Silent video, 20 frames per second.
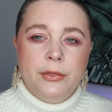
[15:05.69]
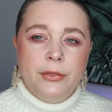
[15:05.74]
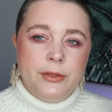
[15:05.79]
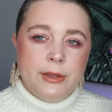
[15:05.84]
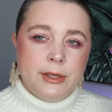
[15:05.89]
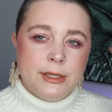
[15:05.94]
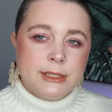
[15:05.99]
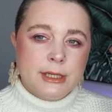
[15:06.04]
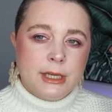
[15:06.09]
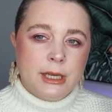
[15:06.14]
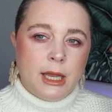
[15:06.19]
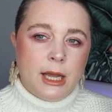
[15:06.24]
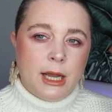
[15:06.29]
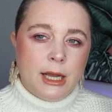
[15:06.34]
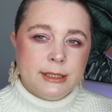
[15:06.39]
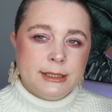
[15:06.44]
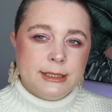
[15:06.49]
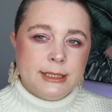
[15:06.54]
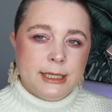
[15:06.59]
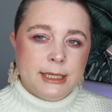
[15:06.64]
This
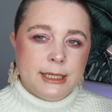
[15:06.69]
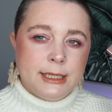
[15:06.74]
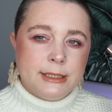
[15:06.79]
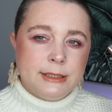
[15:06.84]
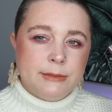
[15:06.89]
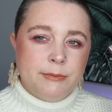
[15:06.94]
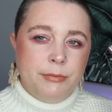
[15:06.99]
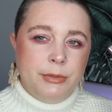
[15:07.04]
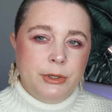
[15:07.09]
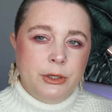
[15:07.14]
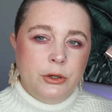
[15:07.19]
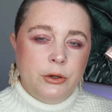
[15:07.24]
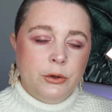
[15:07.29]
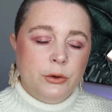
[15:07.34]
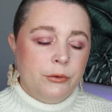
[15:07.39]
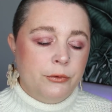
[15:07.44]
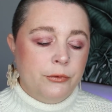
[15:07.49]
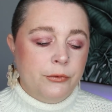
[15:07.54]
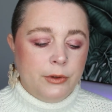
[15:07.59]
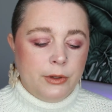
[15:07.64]
gloss is
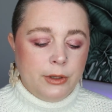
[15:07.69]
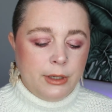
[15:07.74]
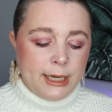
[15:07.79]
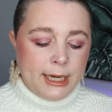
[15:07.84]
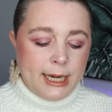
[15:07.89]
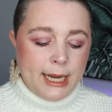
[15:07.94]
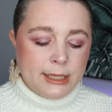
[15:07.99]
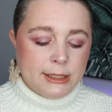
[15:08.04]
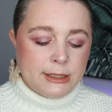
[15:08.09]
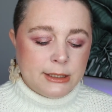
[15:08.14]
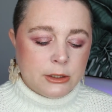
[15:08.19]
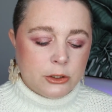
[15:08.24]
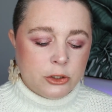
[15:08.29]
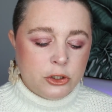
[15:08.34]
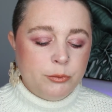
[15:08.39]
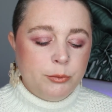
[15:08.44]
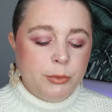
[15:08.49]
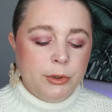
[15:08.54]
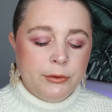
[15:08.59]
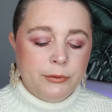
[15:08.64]
beautiful. It has
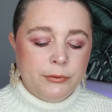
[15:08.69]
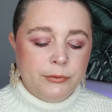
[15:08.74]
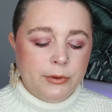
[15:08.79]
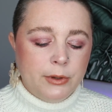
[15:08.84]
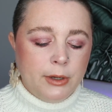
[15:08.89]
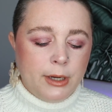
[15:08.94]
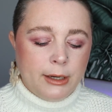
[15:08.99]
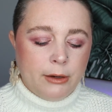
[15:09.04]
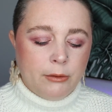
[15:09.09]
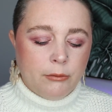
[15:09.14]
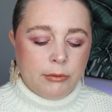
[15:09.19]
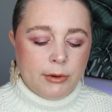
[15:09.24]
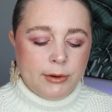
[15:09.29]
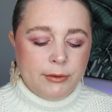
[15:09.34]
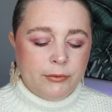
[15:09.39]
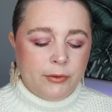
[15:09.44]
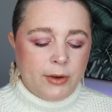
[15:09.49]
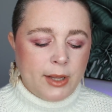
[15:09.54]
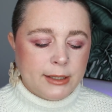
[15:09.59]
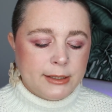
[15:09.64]
such beautiful like
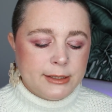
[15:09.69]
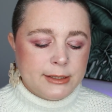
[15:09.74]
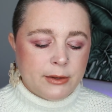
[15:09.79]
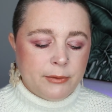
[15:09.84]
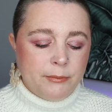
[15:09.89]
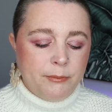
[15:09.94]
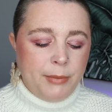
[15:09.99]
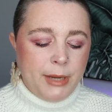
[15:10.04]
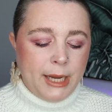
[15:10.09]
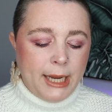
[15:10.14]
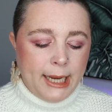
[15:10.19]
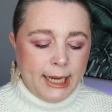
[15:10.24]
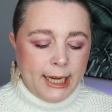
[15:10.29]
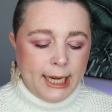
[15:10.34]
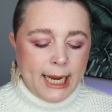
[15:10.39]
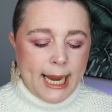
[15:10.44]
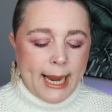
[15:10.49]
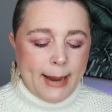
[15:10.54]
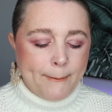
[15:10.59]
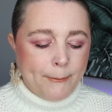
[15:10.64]
reflex of
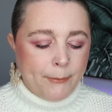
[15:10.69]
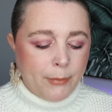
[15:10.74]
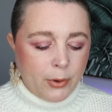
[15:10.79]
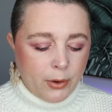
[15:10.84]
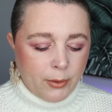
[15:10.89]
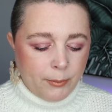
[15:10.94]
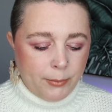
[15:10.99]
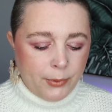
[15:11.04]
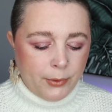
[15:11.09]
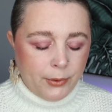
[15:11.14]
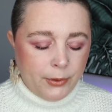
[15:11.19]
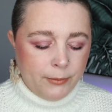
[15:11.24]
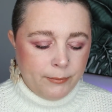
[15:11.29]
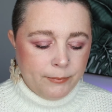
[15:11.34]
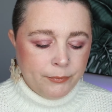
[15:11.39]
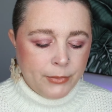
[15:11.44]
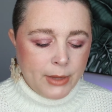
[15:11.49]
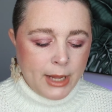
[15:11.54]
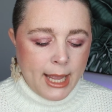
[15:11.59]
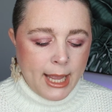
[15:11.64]
pink and purple,
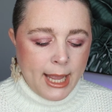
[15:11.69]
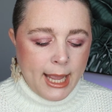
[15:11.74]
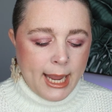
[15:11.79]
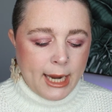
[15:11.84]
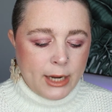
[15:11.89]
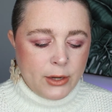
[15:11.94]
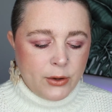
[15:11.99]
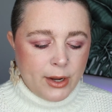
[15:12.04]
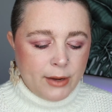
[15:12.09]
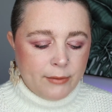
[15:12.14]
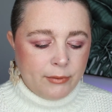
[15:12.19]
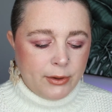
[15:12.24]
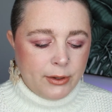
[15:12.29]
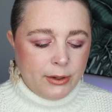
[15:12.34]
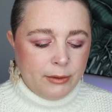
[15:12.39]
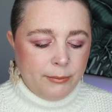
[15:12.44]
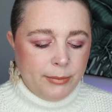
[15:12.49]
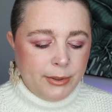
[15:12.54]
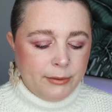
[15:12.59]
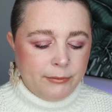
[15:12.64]
and you have a
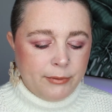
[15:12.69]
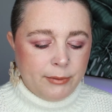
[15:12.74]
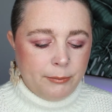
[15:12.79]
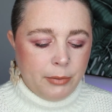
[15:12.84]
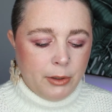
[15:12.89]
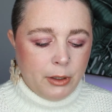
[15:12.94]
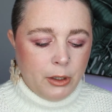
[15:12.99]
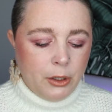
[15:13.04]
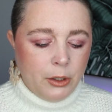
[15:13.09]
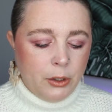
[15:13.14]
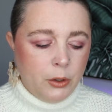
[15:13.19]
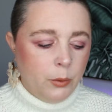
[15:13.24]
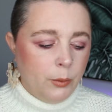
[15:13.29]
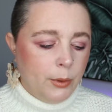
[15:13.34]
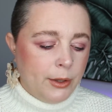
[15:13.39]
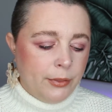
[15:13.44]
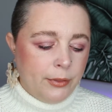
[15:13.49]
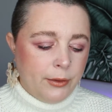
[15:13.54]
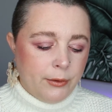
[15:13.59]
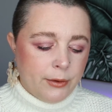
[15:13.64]
little bit of a blue
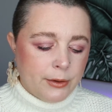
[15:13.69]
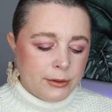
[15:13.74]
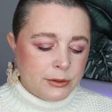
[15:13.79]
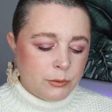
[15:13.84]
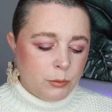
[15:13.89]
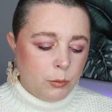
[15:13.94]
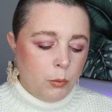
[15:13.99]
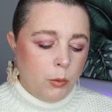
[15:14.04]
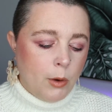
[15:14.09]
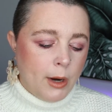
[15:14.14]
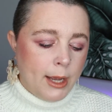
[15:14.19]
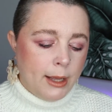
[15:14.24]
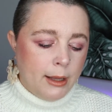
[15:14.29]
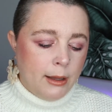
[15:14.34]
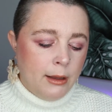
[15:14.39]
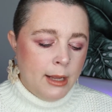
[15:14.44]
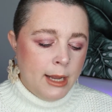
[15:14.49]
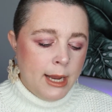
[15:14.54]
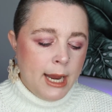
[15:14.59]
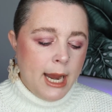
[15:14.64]
in there as
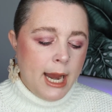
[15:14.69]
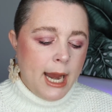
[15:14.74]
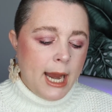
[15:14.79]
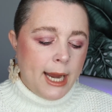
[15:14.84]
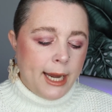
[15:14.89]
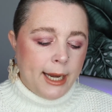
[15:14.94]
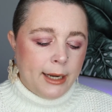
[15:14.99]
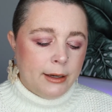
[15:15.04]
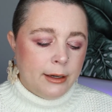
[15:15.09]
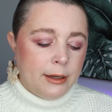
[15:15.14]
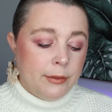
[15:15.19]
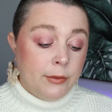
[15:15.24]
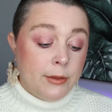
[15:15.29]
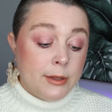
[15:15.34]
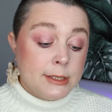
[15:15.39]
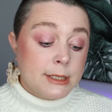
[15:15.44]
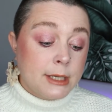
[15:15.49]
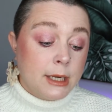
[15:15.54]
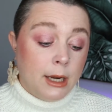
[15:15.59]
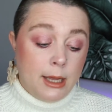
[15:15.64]
well. And
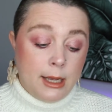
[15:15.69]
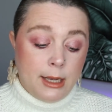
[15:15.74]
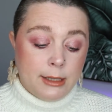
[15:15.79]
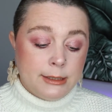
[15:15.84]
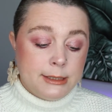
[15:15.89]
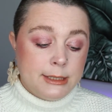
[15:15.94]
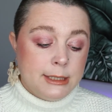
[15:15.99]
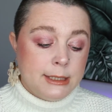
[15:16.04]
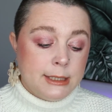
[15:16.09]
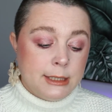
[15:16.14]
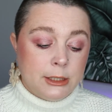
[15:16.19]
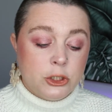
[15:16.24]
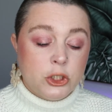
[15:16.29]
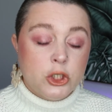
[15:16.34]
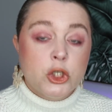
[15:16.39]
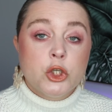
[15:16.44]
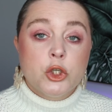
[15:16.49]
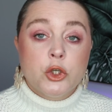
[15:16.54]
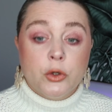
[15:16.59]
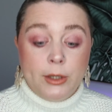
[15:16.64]
this gloss is
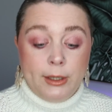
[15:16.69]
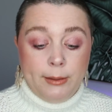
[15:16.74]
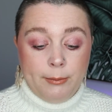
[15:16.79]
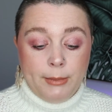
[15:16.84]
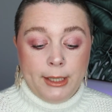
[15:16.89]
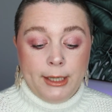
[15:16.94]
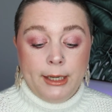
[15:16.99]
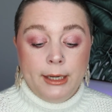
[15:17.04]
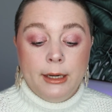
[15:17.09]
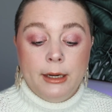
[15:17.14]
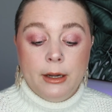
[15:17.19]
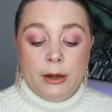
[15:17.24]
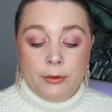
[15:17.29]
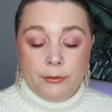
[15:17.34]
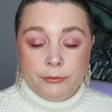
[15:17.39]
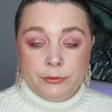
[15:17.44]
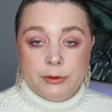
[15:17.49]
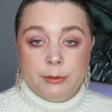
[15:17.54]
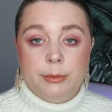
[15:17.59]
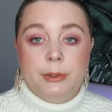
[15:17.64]
extremely
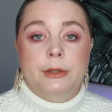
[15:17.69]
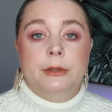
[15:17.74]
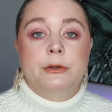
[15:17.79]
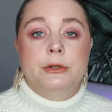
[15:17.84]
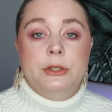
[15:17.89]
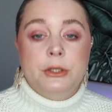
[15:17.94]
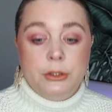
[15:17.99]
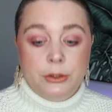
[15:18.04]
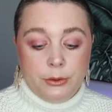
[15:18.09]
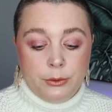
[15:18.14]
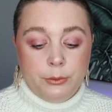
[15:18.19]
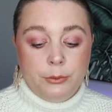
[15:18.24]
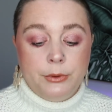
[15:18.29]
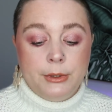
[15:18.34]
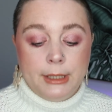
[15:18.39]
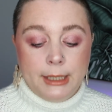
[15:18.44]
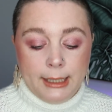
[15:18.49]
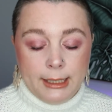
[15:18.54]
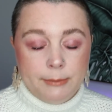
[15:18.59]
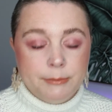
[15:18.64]
comfortable to
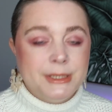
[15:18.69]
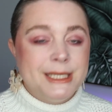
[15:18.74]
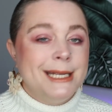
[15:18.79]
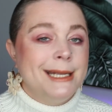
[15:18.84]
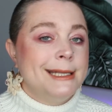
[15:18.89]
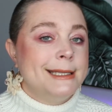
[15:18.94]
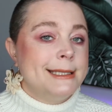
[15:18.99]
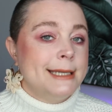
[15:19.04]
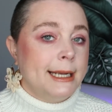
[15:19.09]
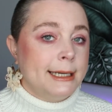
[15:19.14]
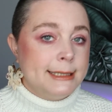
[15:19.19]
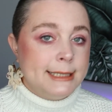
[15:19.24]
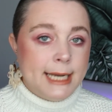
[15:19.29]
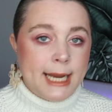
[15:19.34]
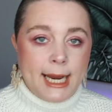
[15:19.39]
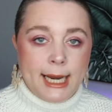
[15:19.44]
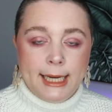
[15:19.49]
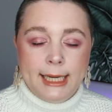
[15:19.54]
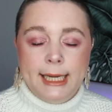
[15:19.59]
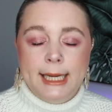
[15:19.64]
the lips. It's not
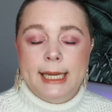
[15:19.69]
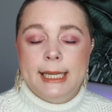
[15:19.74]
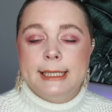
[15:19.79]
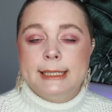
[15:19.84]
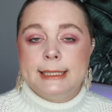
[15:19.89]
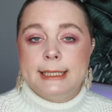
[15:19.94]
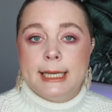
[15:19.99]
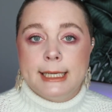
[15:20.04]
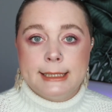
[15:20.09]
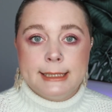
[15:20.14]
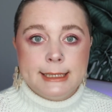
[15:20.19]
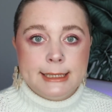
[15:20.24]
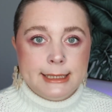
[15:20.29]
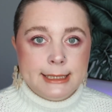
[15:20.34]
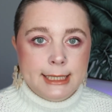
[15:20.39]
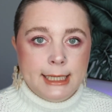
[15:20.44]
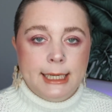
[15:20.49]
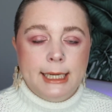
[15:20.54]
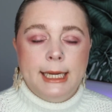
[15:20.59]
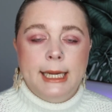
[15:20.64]
tacky, it's not
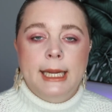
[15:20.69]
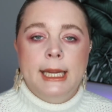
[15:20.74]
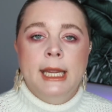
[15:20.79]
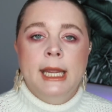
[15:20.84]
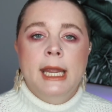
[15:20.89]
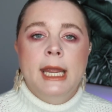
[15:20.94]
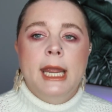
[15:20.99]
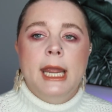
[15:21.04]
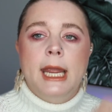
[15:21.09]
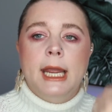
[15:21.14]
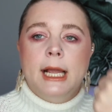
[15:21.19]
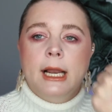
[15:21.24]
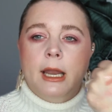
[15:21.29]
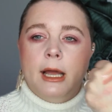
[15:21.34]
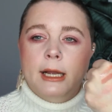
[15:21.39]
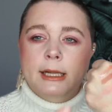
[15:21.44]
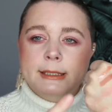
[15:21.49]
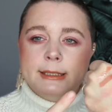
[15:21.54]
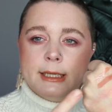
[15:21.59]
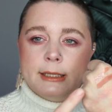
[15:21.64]
sticky, it
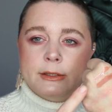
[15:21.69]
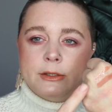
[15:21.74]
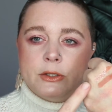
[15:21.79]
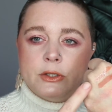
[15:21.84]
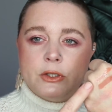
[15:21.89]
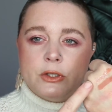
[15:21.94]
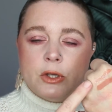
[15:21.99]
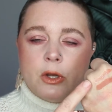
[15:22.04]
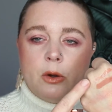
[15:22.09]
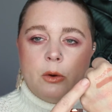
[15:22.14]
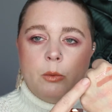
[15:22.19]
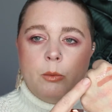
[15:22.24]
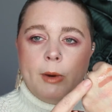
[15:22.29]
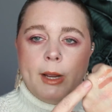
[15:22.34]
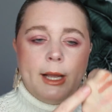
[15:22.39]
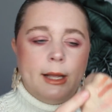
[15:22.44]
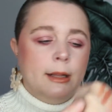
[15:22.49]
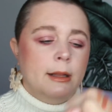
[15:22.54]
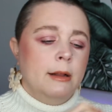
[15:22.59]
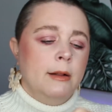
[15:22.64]
glides on so
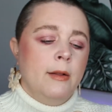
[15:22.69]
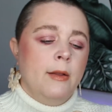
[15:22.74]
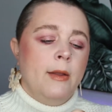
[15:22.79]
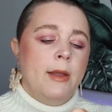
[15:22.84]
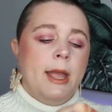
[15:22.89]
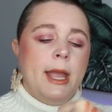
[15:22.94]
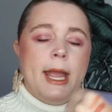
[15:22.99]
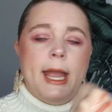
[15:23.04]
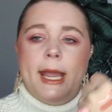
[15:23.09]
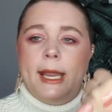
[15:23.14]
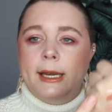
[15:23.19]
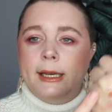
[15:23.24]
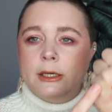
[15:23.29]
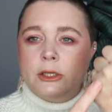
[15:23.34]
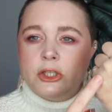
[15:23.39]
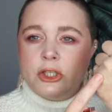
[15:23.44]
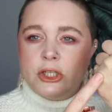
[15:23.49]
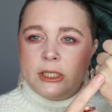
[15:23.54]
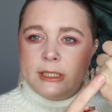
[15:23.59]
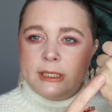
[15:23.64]
well. And
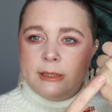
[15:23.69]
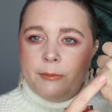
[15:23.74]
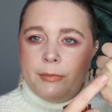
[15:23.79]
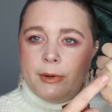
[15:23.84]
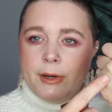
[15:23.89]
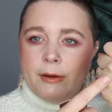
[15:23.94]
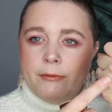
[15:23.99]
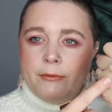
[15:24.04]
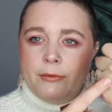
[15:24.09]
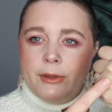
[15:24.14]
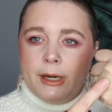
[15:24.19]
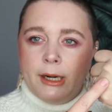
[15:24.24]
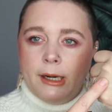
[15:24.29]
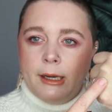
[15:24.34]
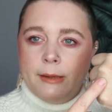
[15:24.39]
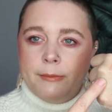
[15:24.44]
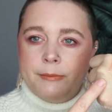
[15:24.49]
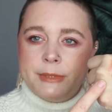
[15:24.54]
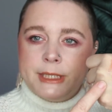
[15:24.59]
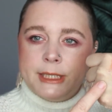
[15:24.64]
it's just above the
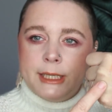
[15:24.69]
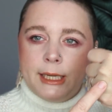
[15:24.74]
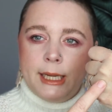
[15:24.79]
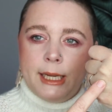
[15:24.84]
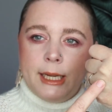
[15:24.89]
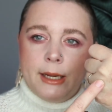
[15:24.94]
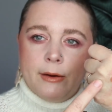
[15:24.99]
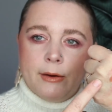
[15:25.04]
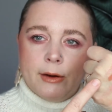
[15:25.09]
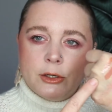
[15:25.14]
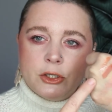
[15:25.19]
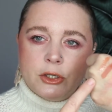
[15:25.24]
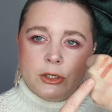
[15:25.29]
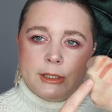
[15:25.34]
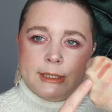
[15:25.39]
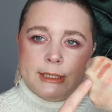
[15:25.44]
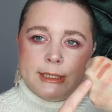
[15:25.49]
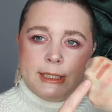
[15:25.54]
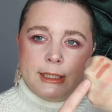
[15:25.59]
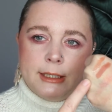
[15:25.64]
lipstick here. As you
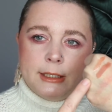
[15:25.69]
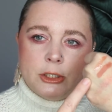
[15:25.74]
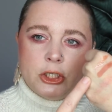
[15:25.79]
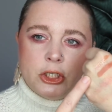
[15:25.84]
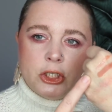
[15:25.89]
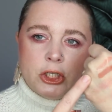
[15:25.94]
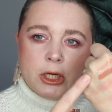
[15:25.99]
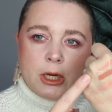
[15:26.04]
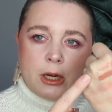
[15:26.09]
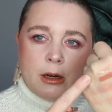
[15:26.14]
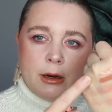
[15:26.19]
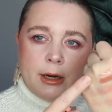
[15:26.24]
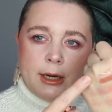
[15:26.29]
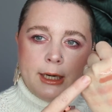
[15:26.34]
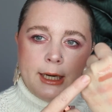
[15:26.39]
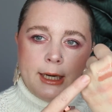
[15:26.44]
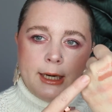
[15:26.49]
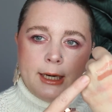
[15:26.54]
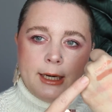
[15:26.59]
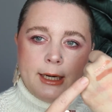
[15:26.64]
can see the shine
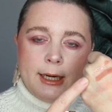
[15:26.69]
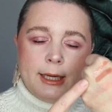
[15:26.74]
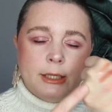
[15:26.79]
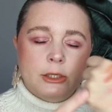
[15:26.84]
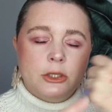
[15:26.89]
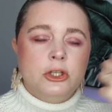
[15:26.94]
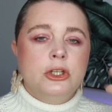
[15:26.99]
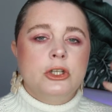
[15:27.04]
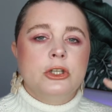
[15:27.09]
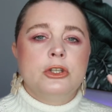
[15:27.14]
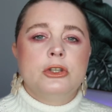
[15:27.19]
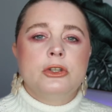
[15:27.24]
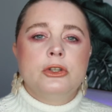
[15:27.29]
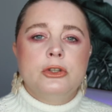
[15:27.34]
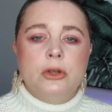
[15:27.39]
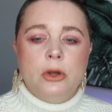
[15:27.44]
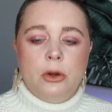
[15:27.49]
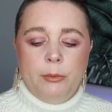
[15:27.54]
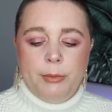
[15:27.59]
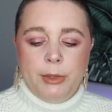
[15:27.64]
in it, it's just
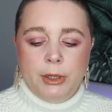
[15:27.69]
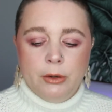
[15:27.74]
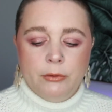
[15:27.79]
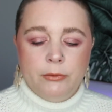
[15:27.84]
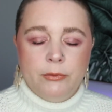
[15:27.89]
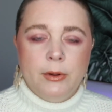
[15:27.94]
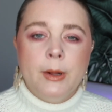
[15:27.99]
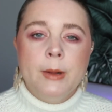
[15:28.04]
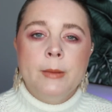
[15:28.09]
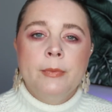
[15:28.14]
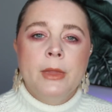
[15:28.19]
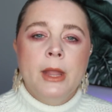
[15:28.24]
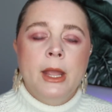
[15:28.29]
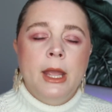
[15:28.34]
so beautiful.